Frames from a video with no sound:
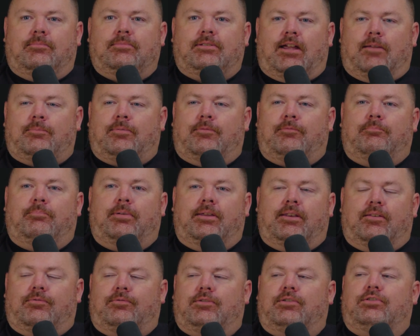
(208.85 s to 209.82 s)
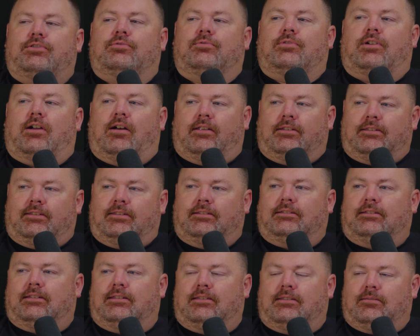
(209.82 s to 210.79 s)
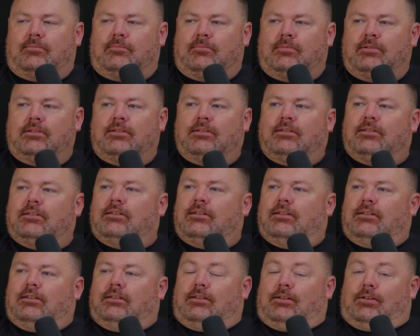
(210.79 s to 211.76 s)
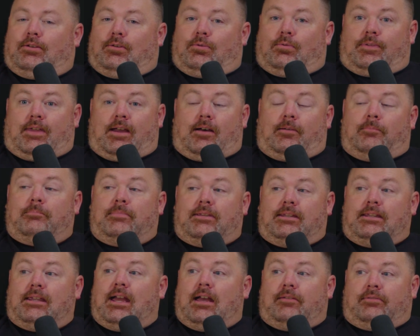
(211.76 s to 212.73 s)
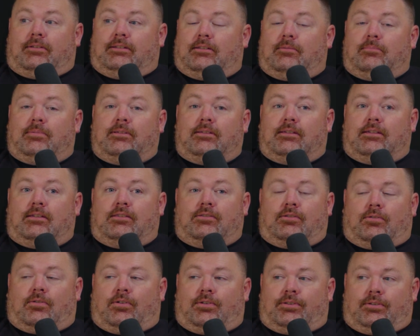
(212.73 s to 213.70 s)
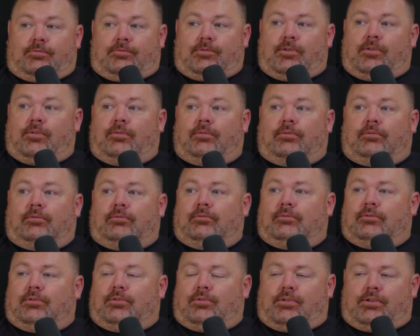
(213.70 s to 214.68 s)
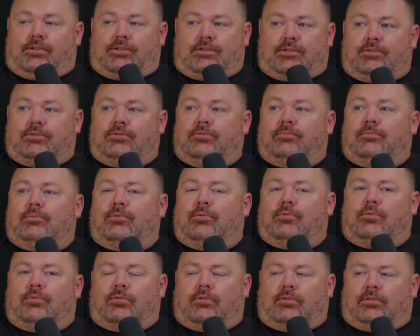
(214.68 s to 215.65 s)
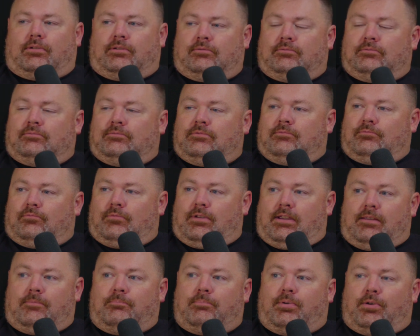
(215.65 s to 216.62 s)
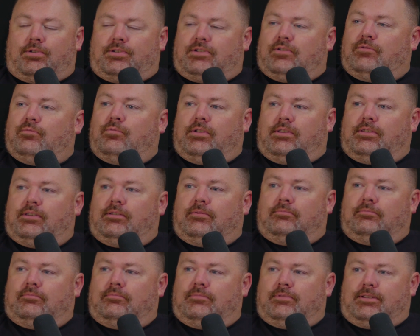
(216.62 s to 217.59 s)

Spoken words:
type of beneficial content to them without me having to be either on the phone or on a Zoom or in person with them.